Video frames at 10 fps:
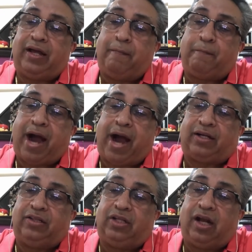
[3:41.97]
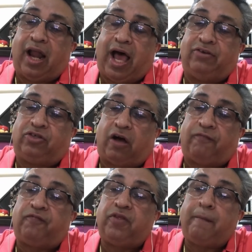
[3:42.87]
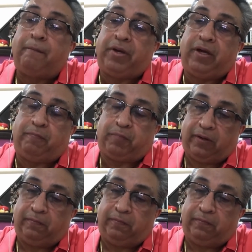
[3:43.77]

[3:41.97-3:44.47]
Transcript: impact in the lives of people.